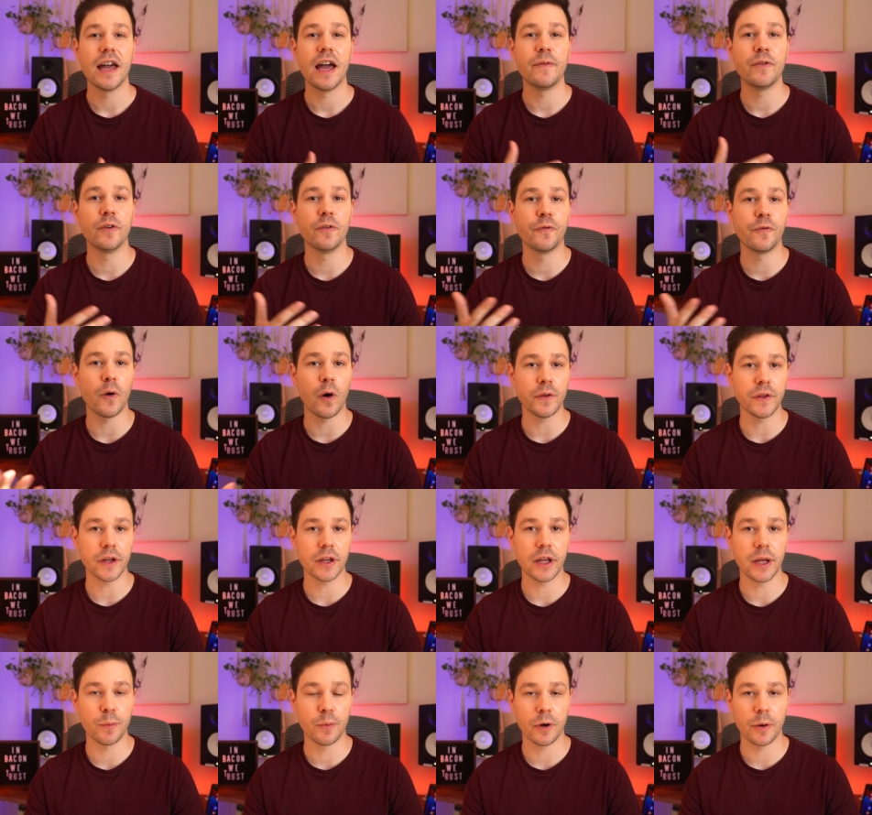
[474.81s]
if you fold the
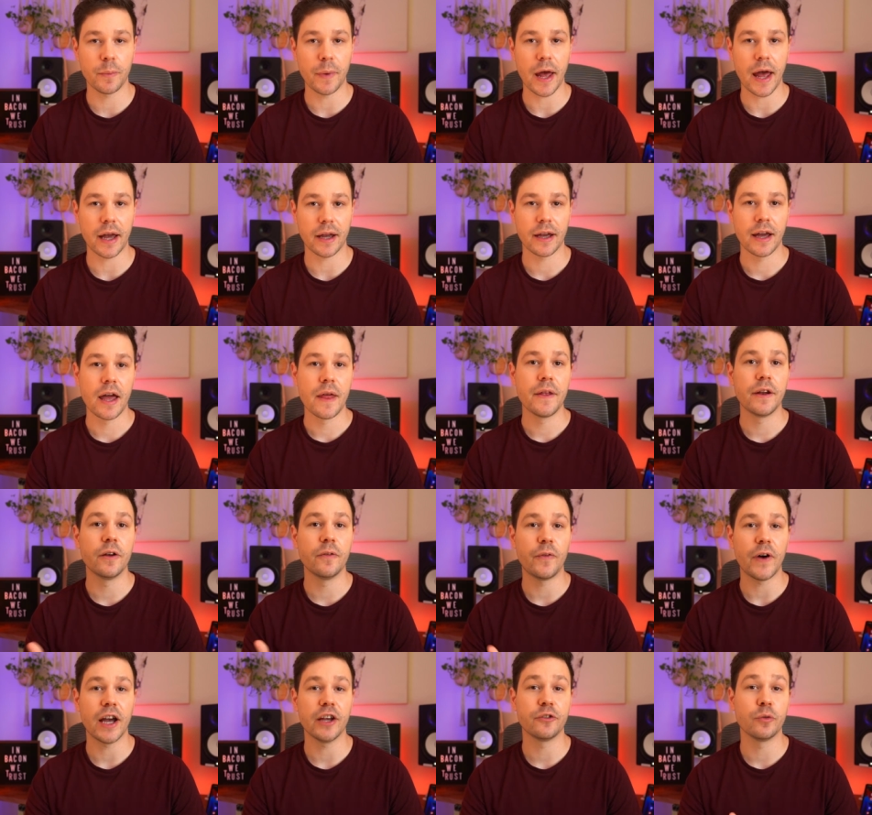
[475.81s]
keyboard back, the
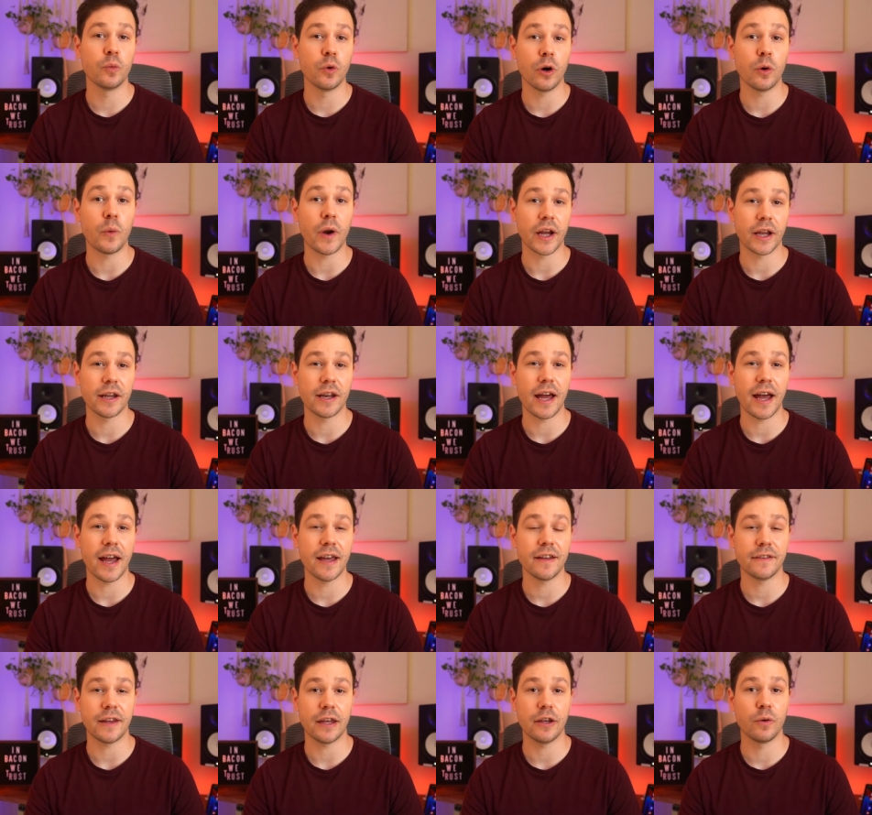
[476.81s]
device will
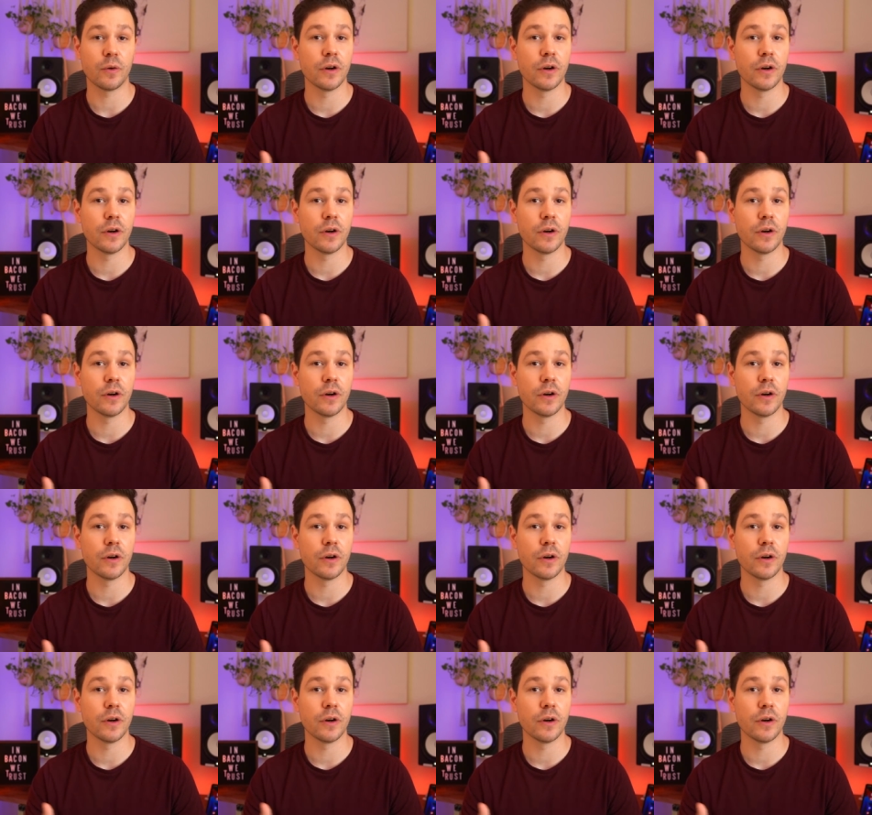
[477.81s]
recognize that you